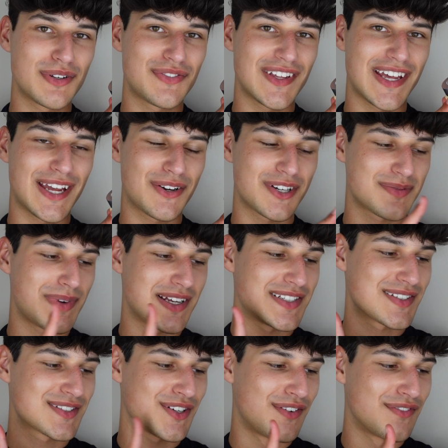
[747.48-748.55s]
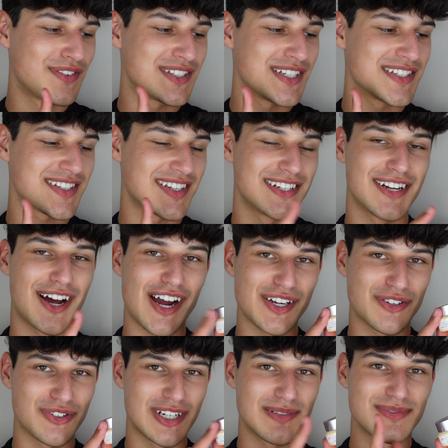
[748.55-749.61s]
with the IT Cosmetics Confidence in an Eye
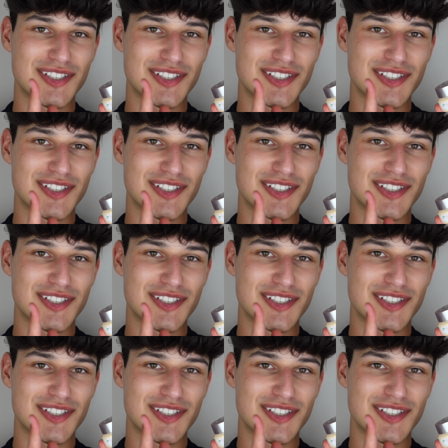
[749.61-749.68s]
Cream.